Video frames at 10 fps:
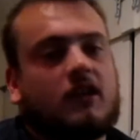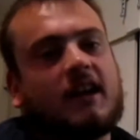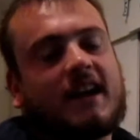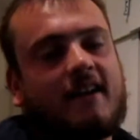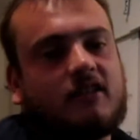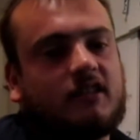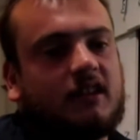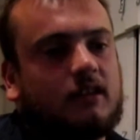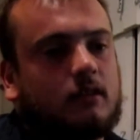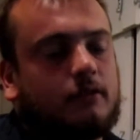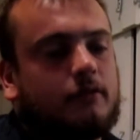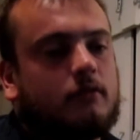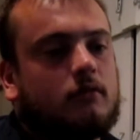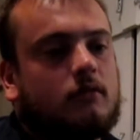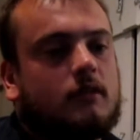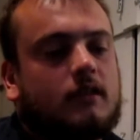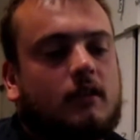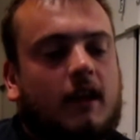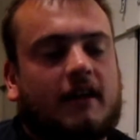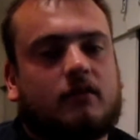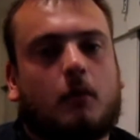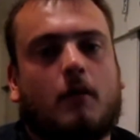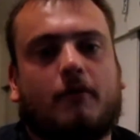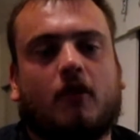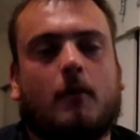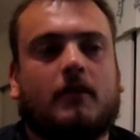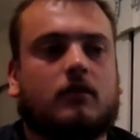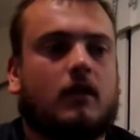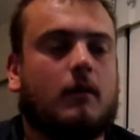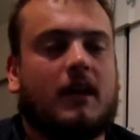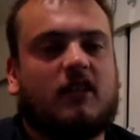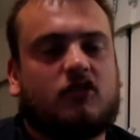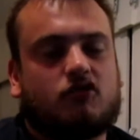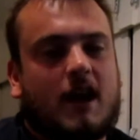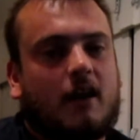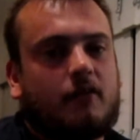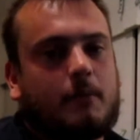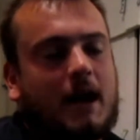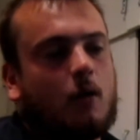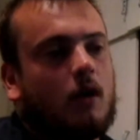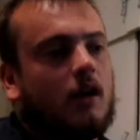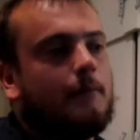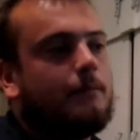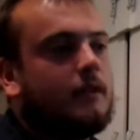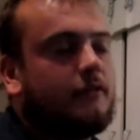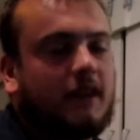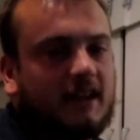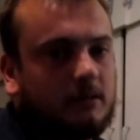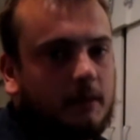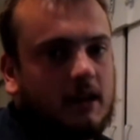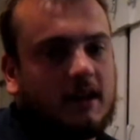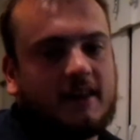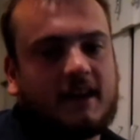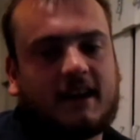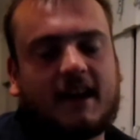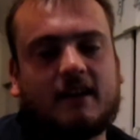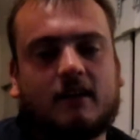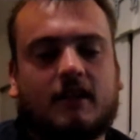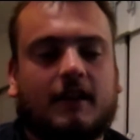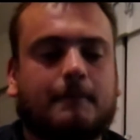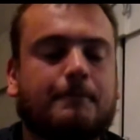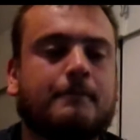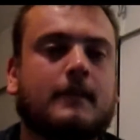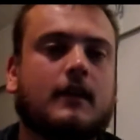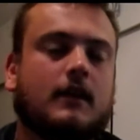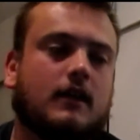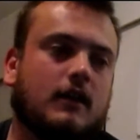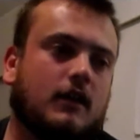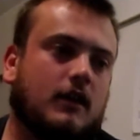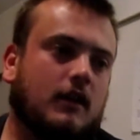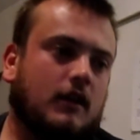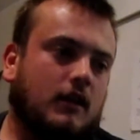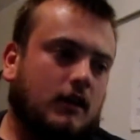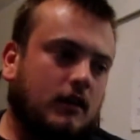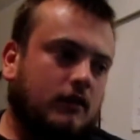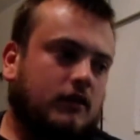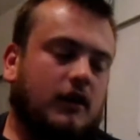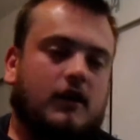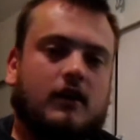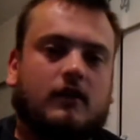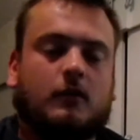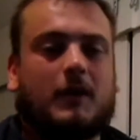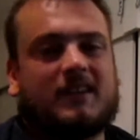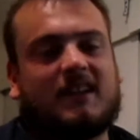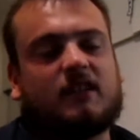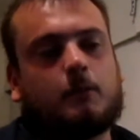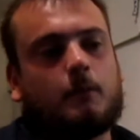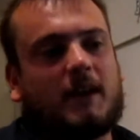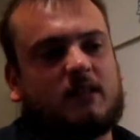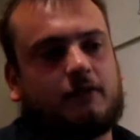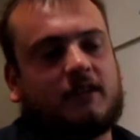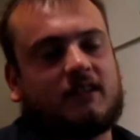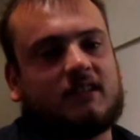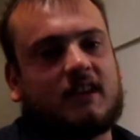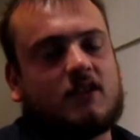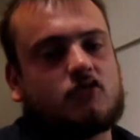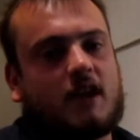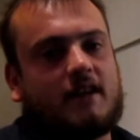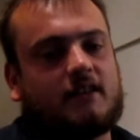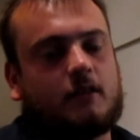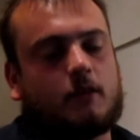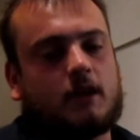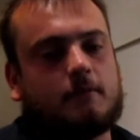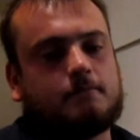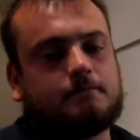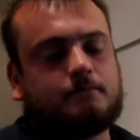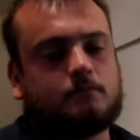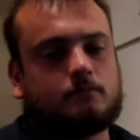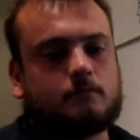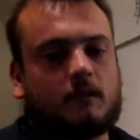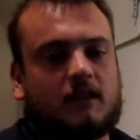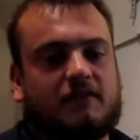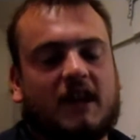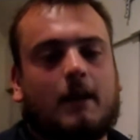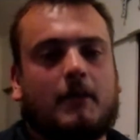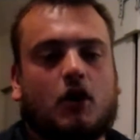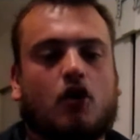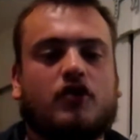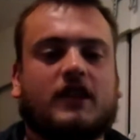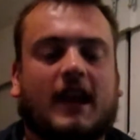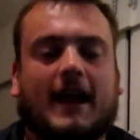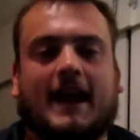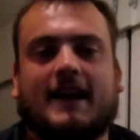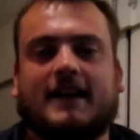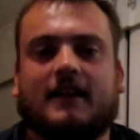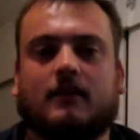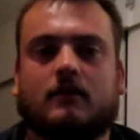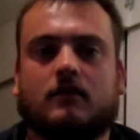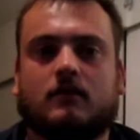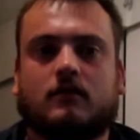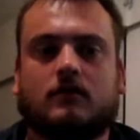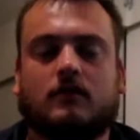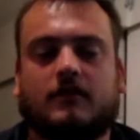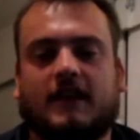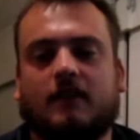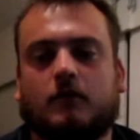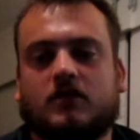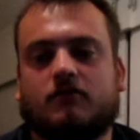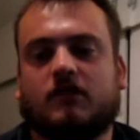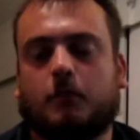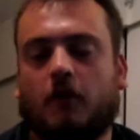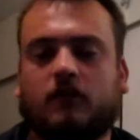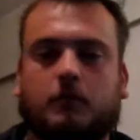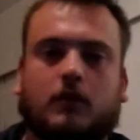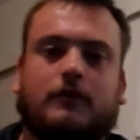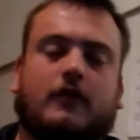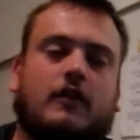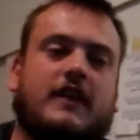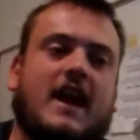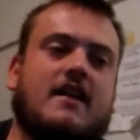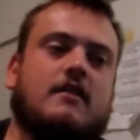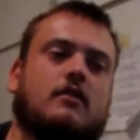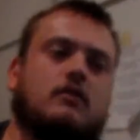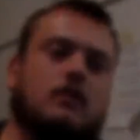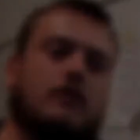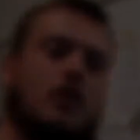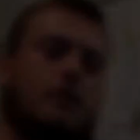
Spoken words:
characteristics of like sporting performance, so that'd be like strength, power, flexibility, that kind of thing. So basically, specificity, you're trying to develop the underlying things which are responsible for the end of your